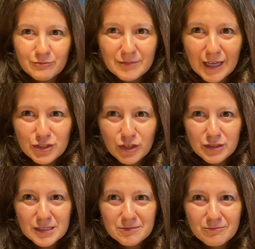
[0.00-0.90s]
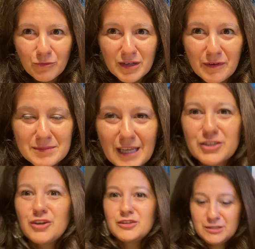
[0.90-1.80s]
not shirts. One of them's not
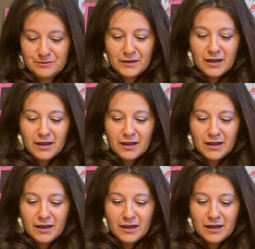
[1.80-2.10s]
shirts.